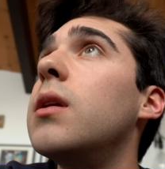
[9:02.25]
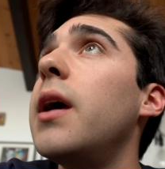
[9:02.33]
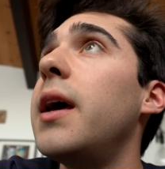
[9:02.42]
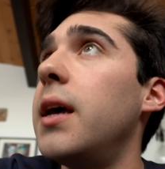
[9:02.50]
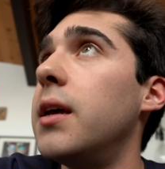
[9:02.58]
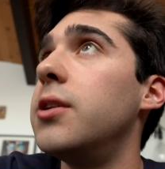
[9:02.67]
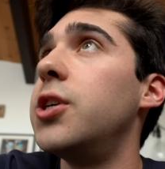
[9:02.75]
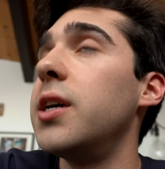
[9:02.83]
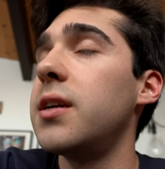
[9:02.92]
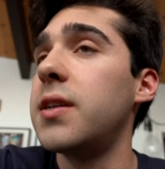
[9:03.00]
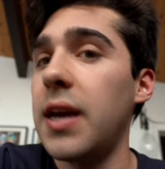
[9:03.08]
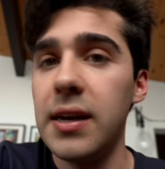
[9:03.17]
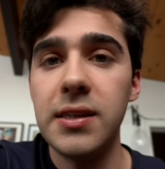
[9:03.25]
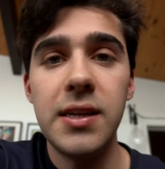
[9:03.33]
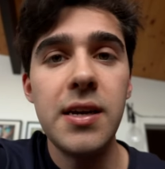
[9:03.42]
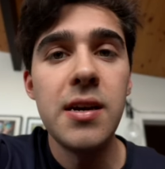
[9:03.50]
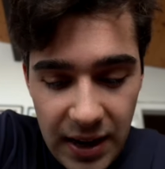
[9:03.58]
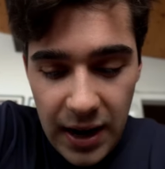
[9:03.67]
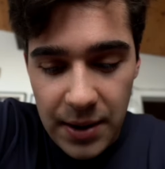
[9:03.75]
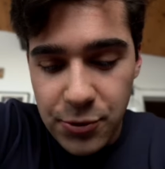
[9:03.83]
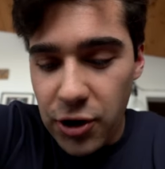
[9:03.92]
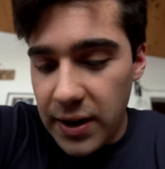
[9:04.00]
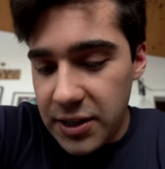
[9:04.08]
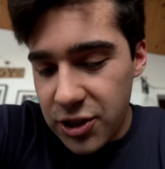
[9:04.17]
Hey, Jinx, Casey. I'm
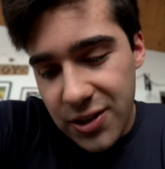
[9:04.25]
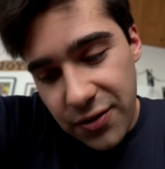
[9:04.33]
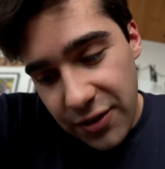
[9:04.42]
trying to just